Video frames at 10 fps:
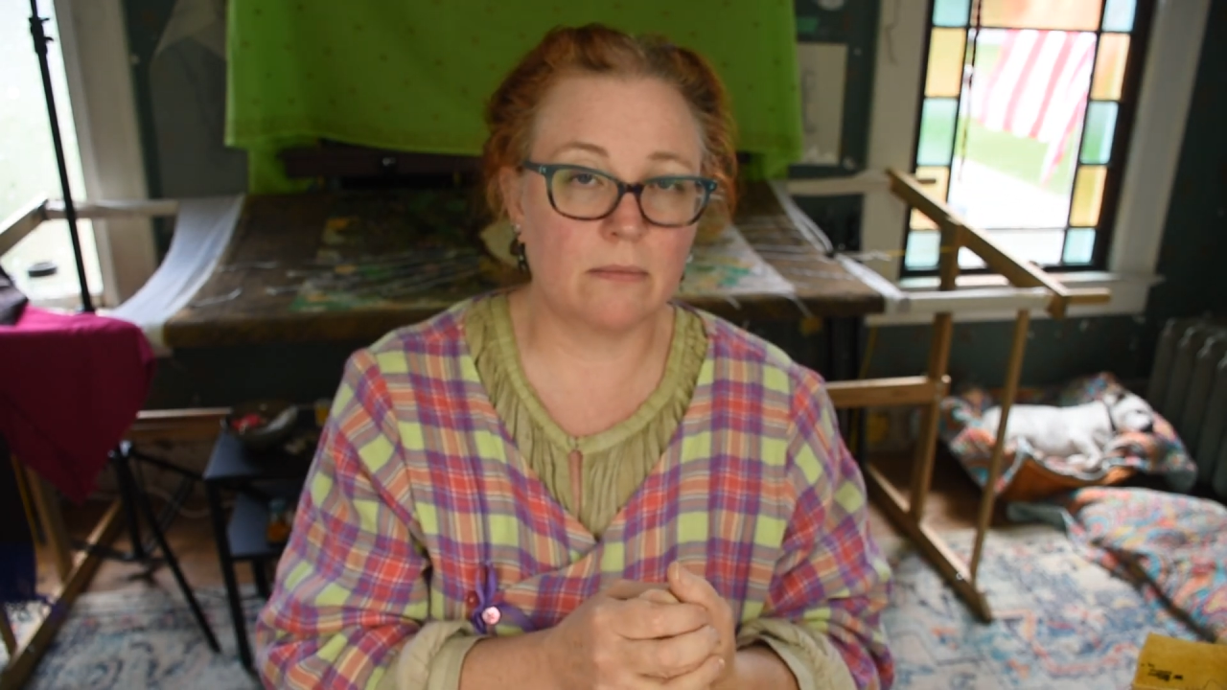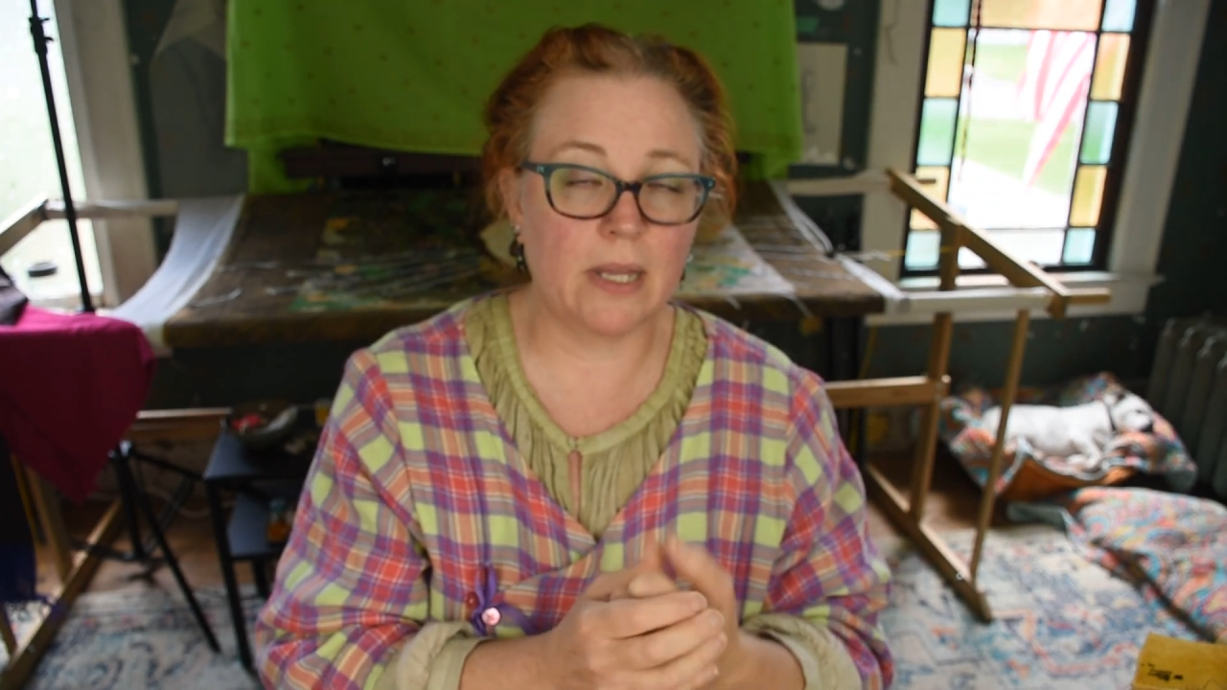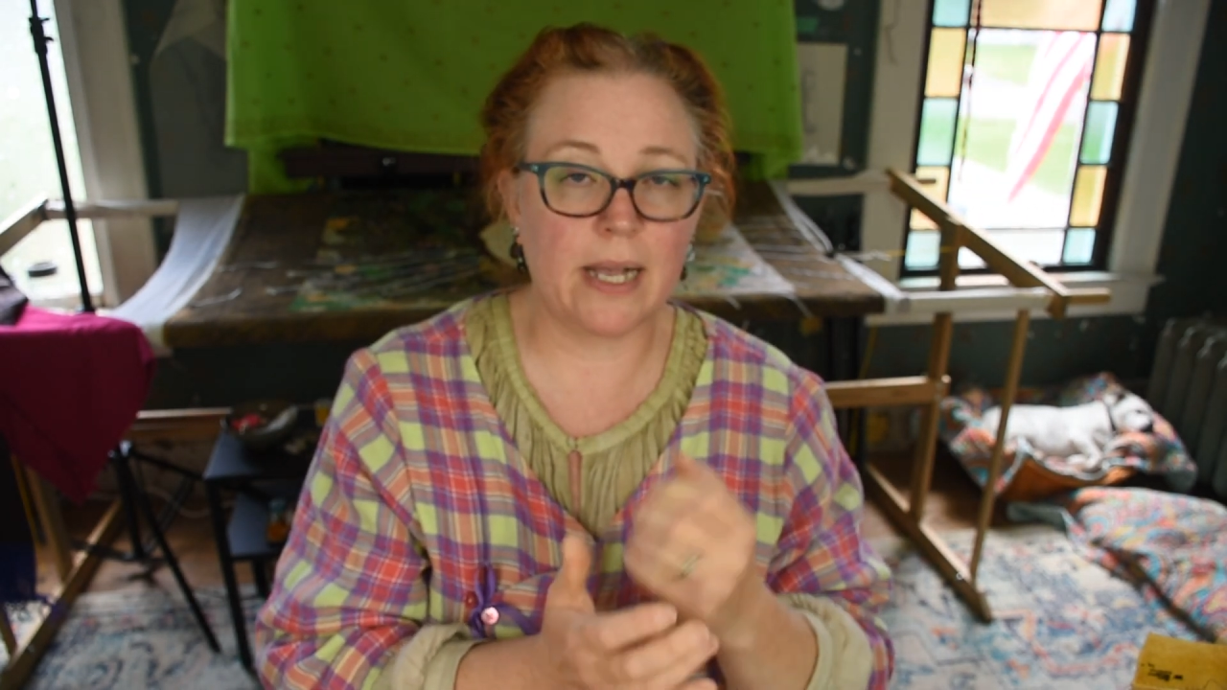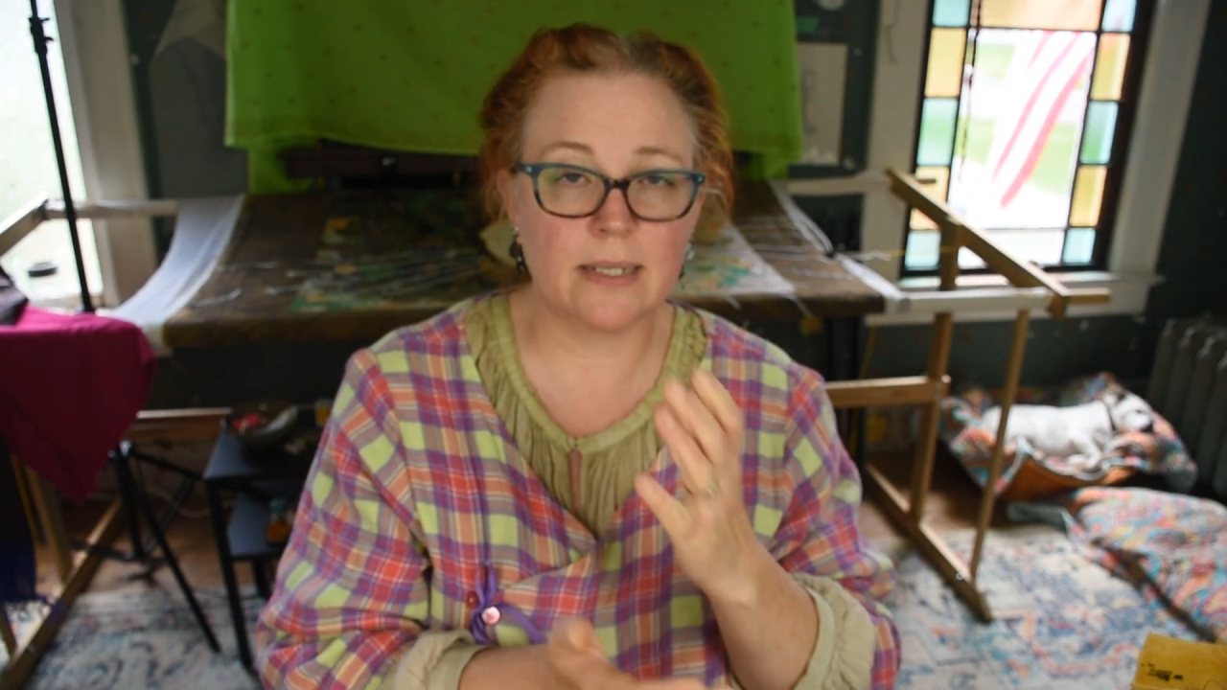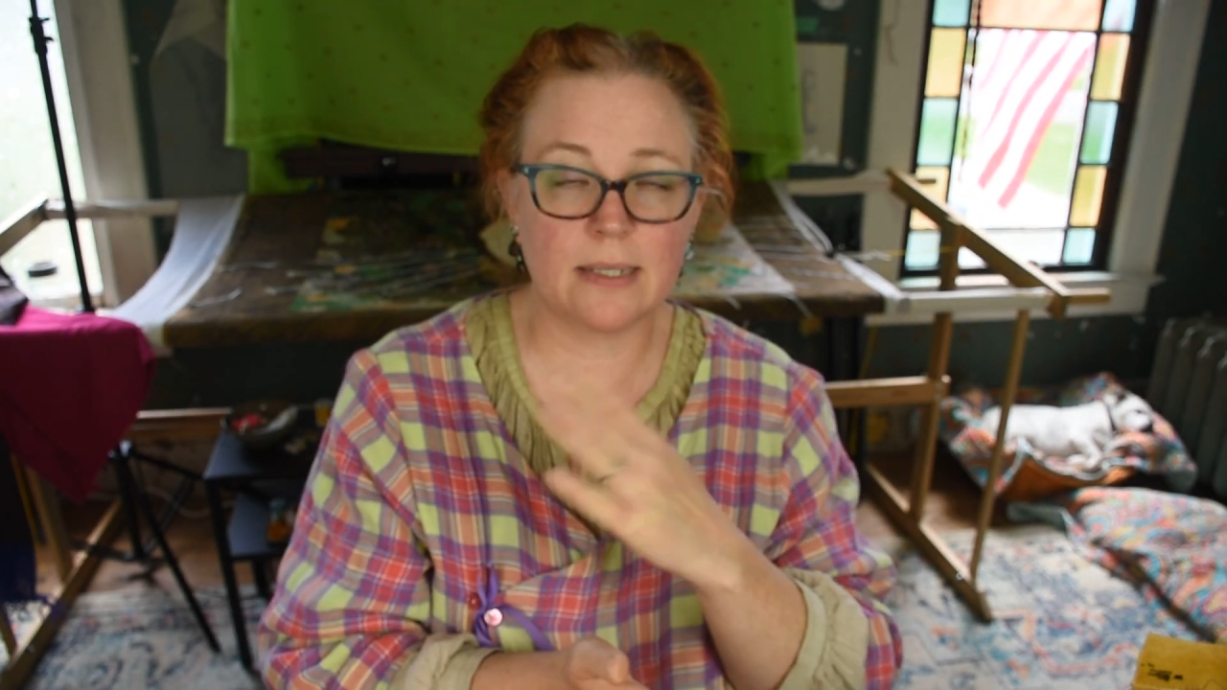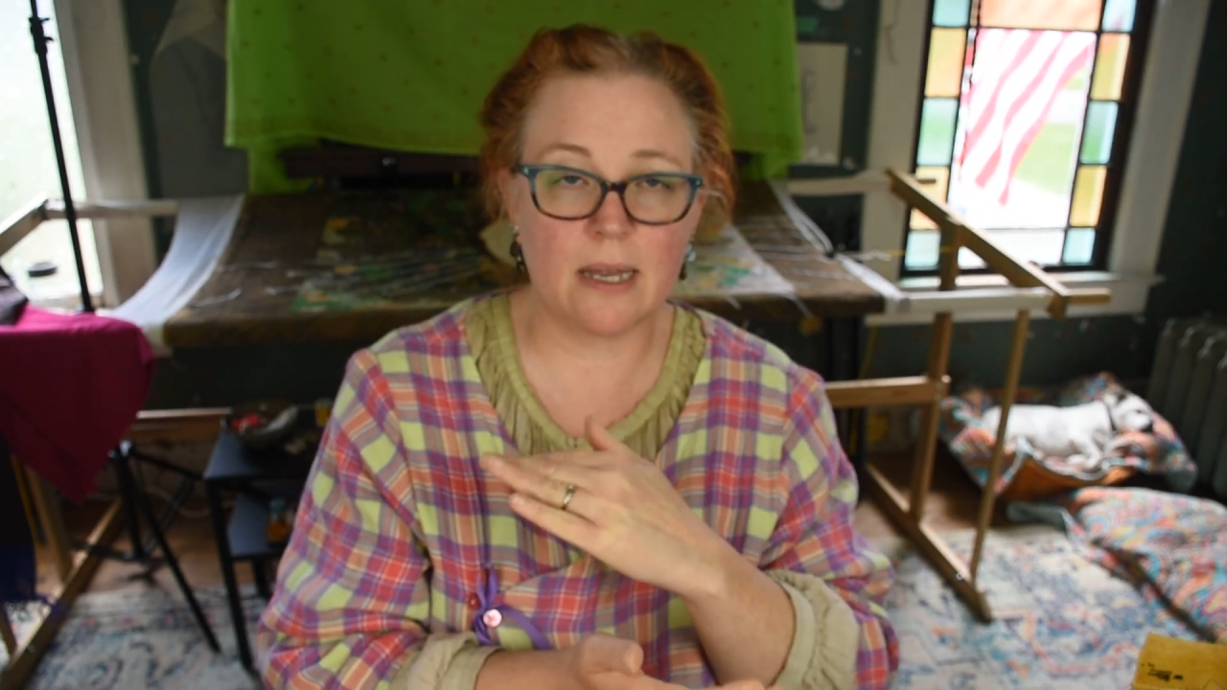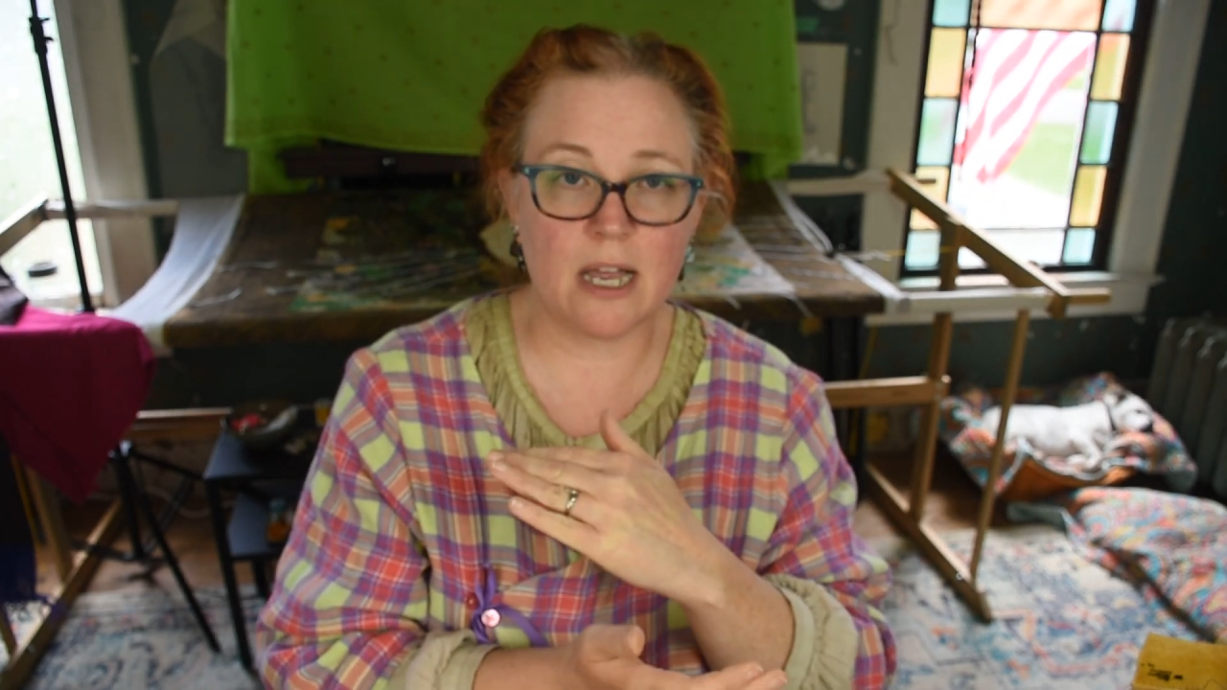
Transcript: last